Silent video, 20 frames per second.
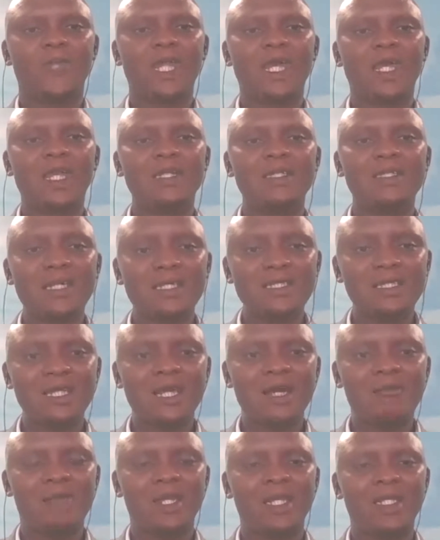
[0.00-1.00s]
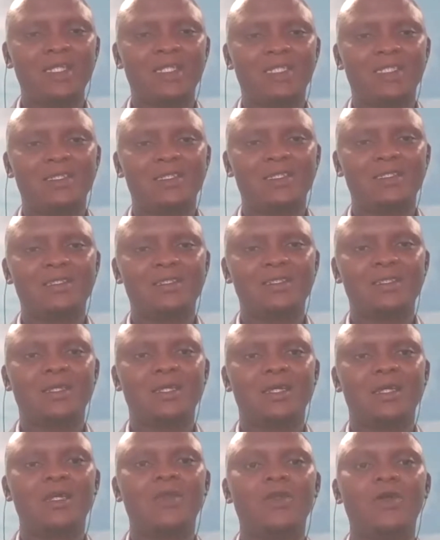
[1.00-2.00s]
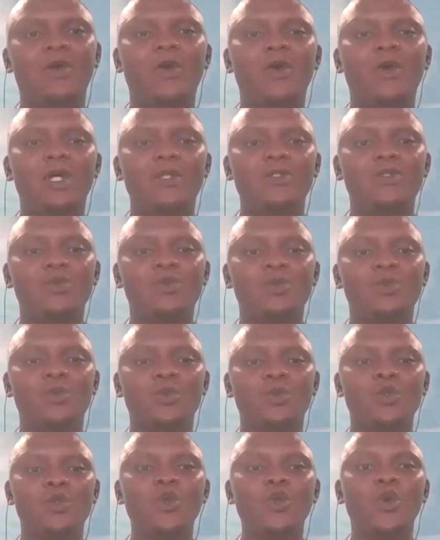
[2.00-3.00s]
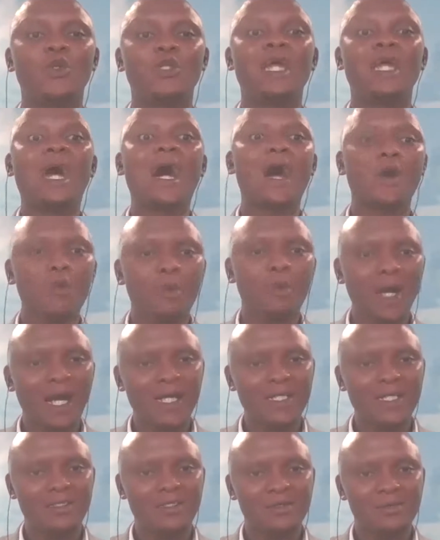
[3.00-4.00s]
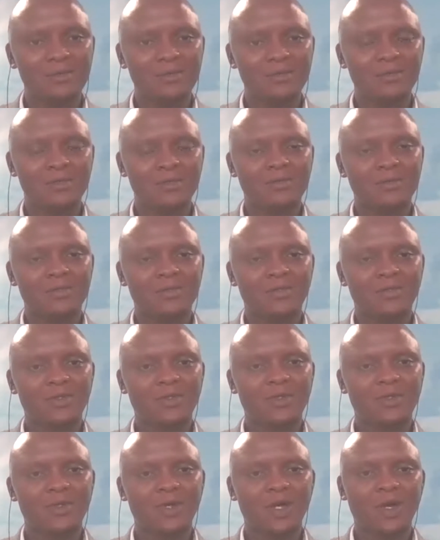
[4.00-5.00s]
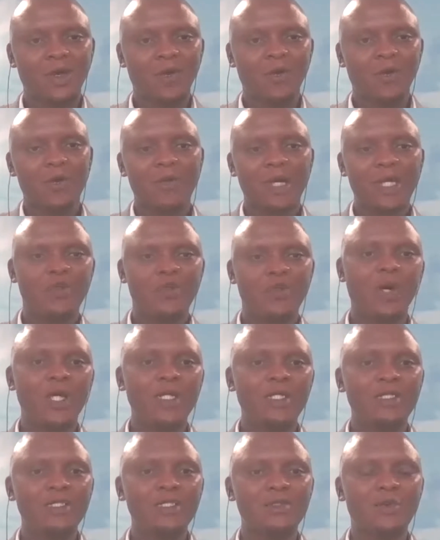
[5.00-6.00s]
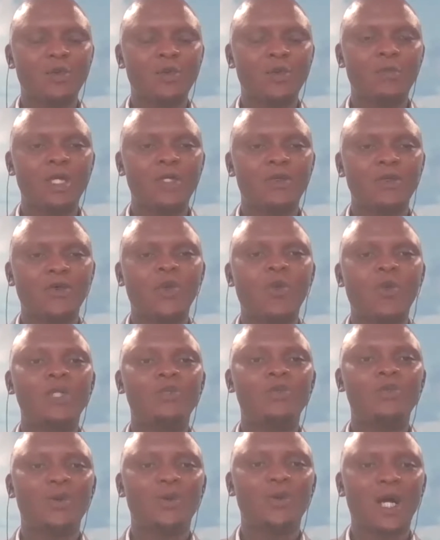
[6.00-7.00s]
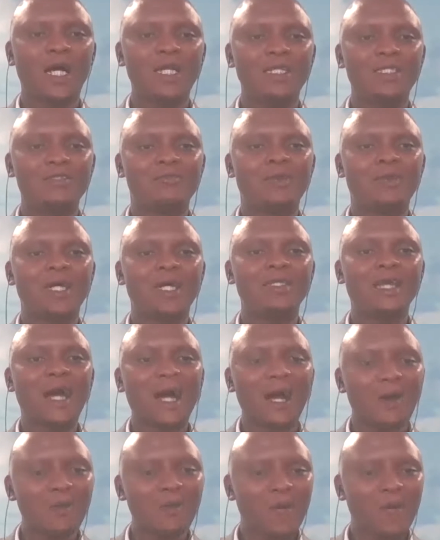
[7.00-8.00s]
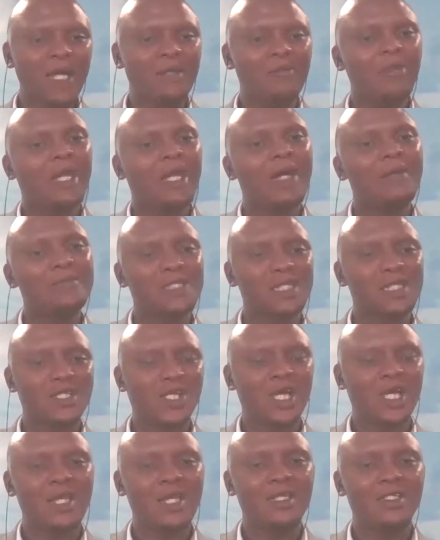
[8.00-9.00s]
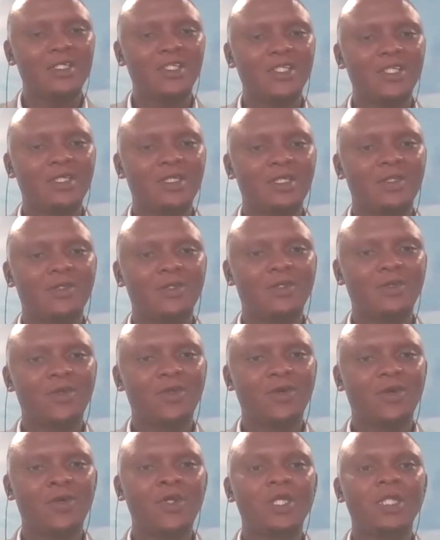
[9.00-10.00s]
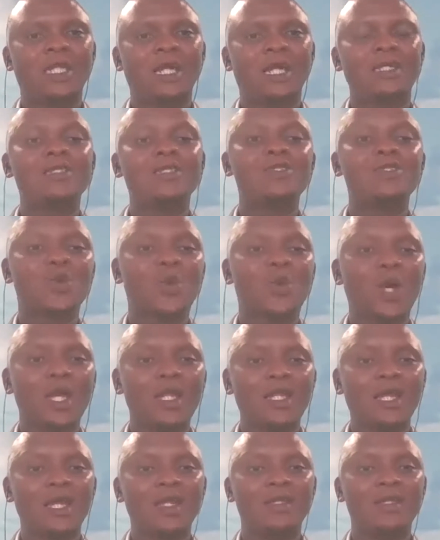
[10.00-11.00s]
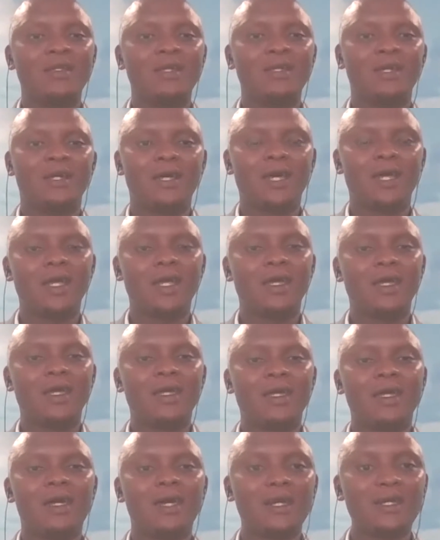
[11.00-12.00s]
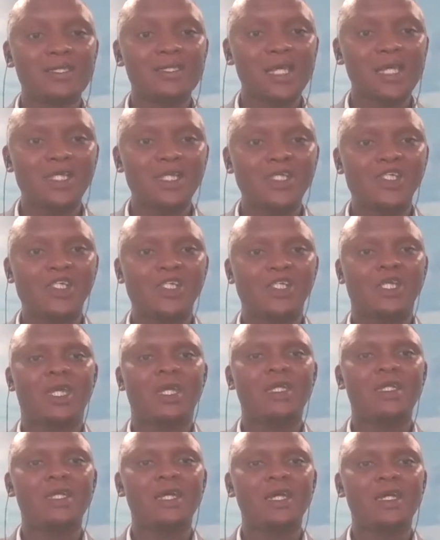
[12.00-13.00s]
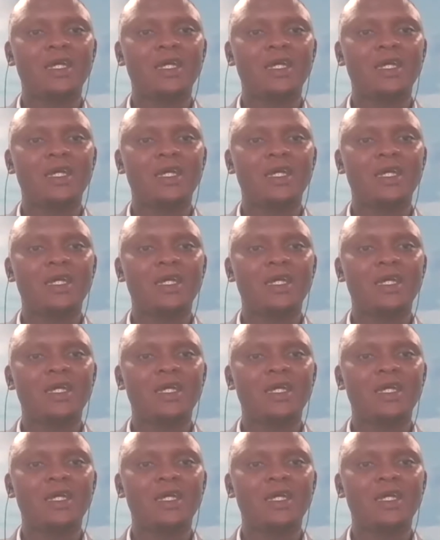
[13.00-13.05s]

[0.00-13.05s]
and certain abilities in order to know the how part. We might know what we want, but the how part becomes the challenge. That is where then research and